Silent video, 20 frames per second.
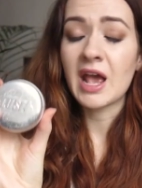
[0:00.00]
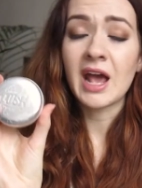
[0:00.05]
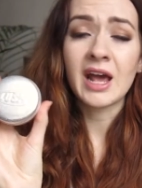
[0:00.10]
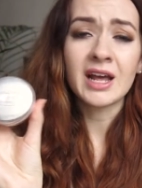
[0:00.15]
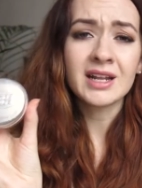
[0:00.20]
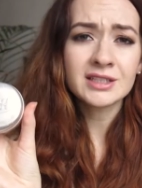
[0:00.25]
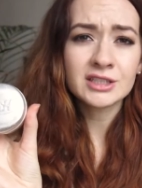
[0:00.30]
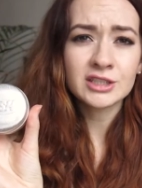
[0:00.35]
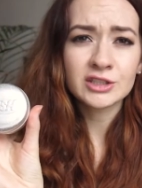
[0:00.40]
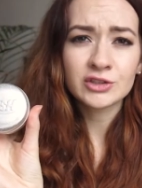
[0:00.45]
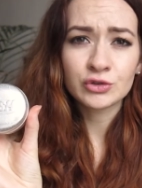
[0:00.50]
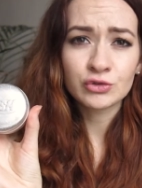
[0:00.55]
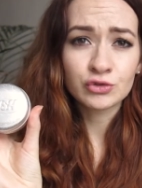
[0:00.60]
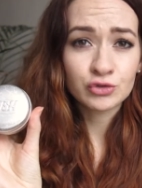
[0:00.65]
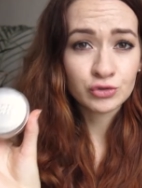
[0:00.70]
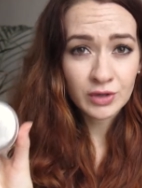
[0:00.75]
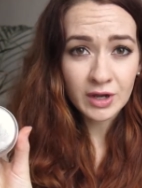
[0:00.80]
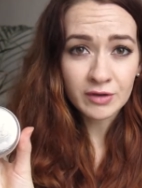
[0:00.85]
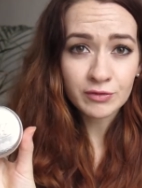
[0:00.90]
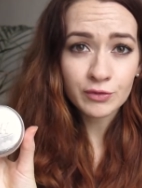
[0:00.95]
handy to
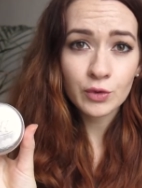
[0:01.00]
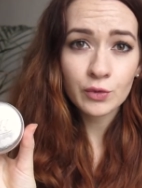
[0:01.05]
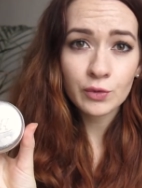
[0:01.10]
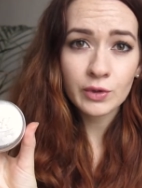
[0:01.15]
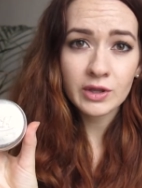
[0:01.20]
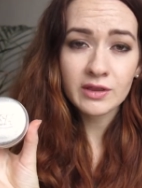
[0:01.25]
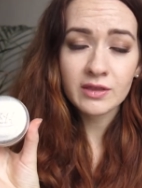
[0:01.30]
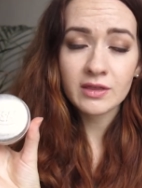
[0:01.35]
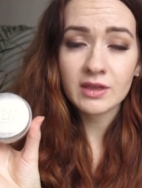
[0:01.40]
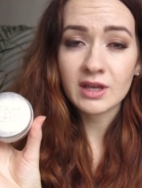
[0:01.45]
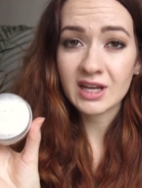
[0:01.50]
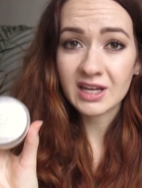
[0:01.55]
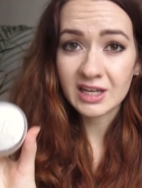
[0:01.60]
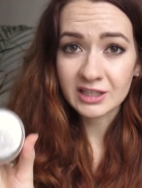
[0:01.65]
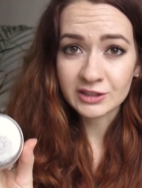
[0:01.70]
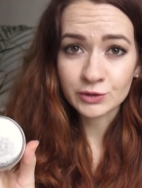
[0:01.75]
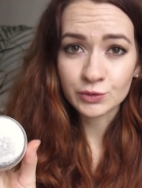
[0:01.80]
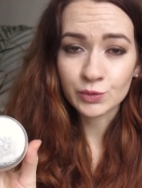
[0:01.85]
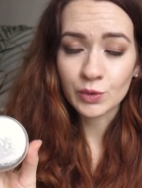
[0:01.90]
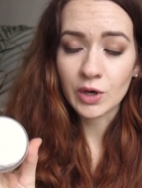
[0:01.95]
travel with
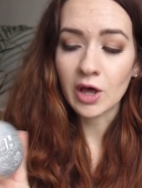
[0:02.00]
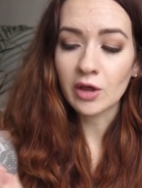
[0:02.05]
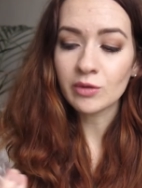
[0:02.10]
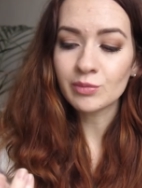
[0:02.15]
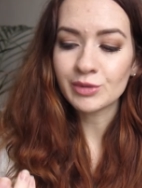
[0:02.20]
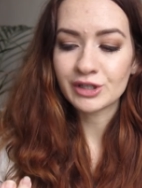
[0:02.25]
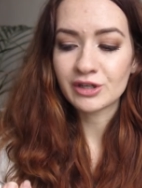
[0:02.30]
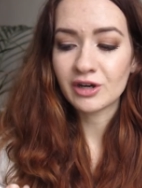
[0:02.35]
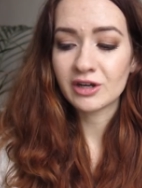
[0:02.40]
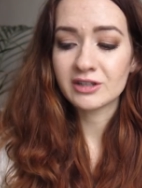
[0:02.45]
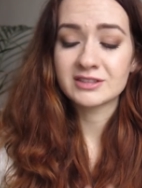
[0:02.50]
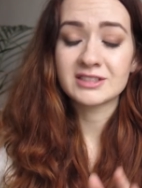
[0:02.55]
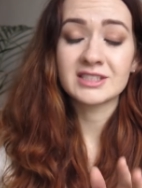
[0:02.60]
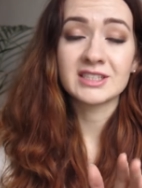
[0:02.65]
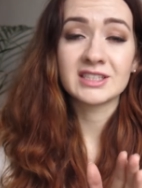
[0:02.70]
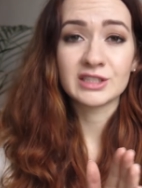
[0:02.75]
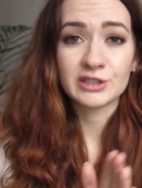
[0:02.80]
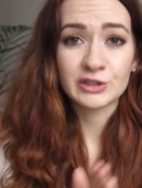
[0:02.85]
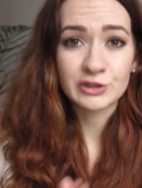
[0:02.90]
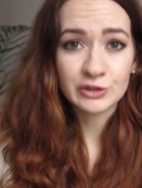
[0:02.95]
as well because
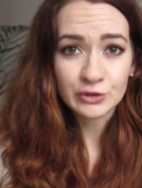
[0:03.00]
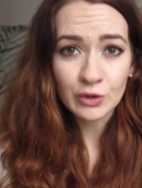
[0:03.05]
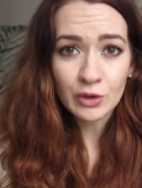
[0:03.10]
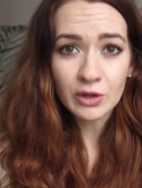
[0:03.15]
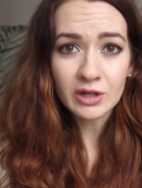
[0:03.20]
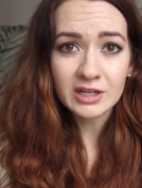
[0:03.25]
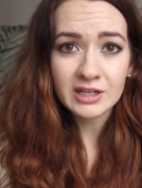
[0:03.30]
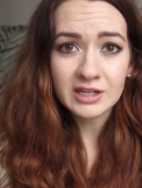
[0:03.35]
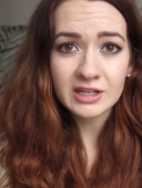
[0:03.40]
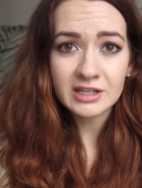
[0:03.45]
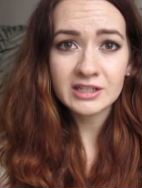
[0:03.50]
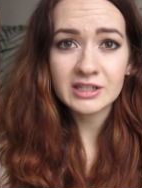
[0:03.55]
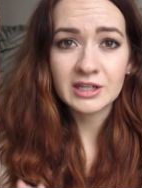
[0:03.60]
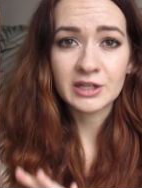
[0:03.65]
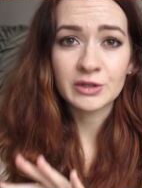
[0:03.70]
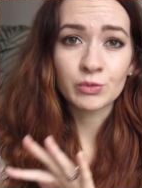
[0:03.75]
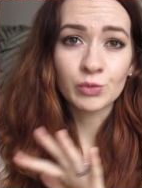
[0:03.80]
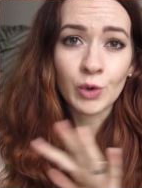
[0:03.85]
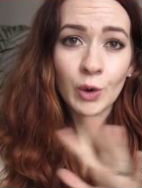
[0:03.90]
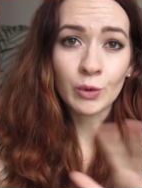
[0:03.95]
it is solid,
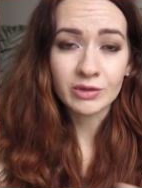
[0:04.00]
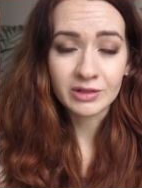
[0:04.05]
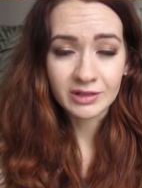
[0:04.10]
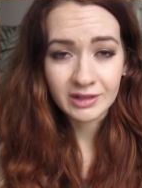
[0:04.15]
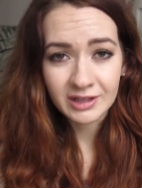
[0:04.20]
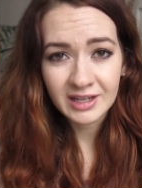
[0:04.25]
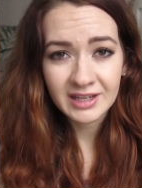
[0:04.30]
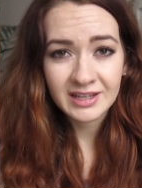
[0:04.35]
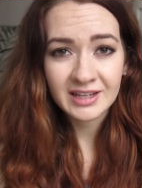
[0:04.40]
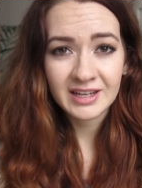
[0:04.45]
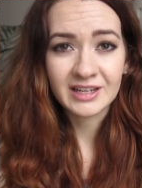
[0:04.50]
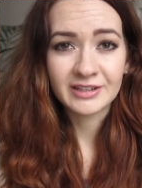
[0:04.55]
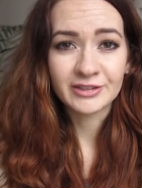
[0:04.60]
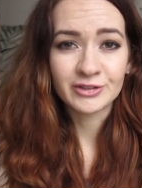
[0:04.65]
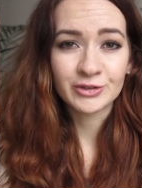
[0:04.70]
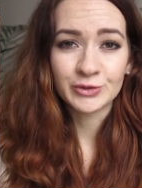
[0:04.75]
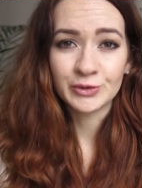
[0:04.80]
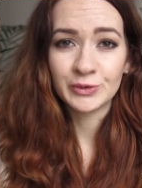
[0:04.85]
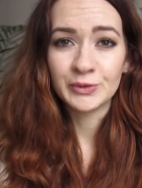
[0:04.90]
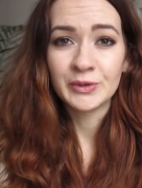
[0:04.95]
it won't leak
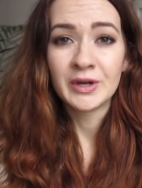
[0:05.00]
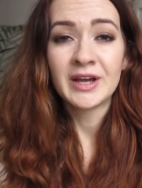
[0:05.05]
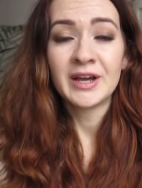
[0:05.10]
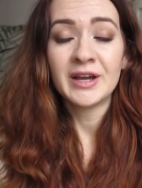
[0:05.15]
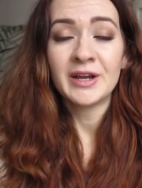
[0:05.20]
into